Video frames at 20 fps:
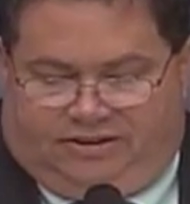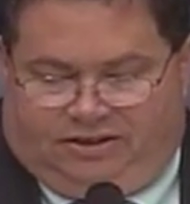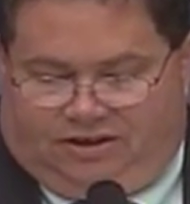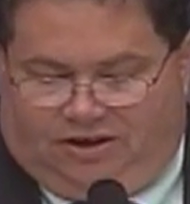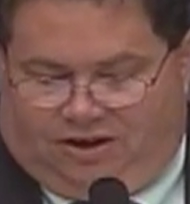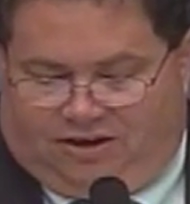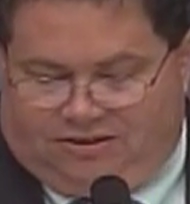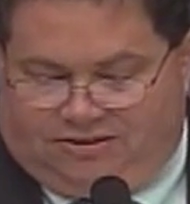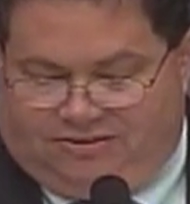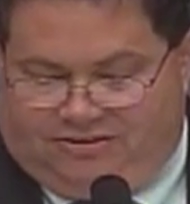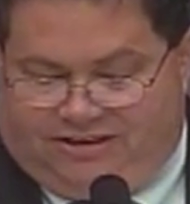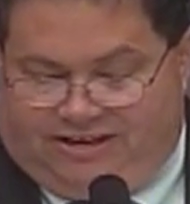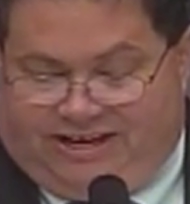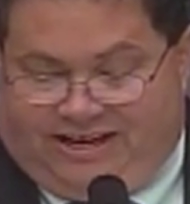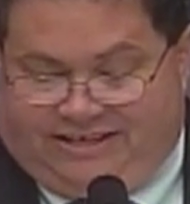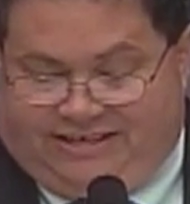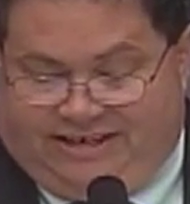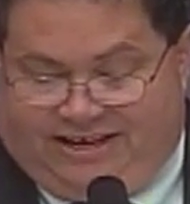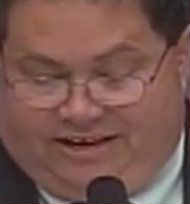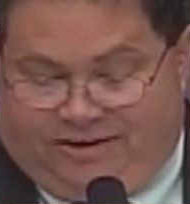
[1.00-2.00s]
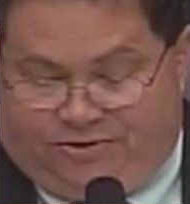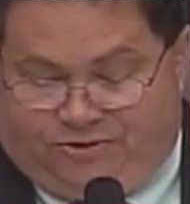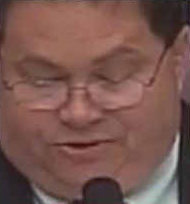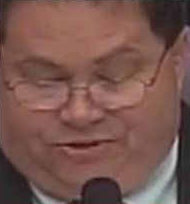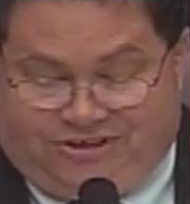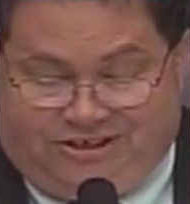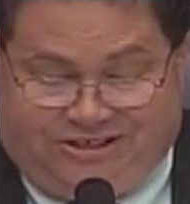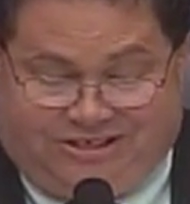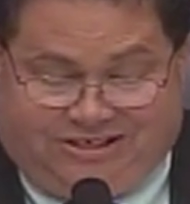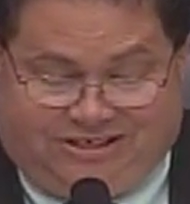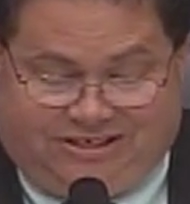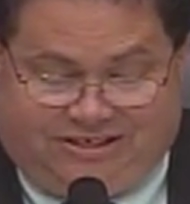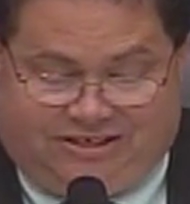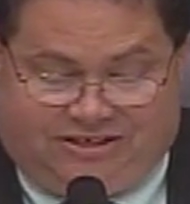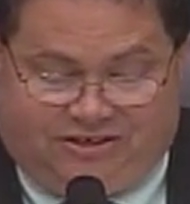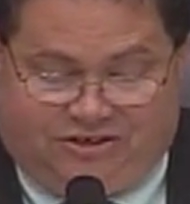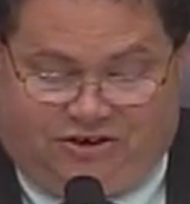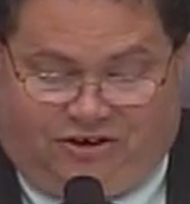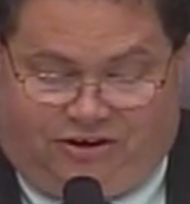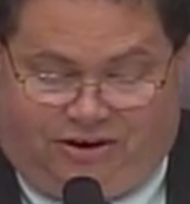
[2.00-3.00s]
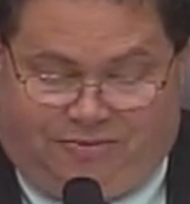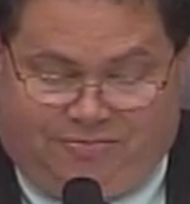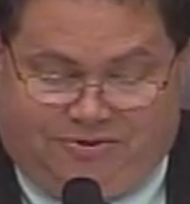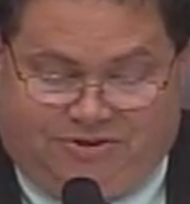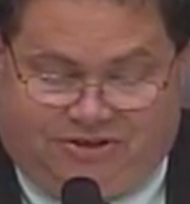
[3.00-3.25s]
The cost of the decennial census has gone up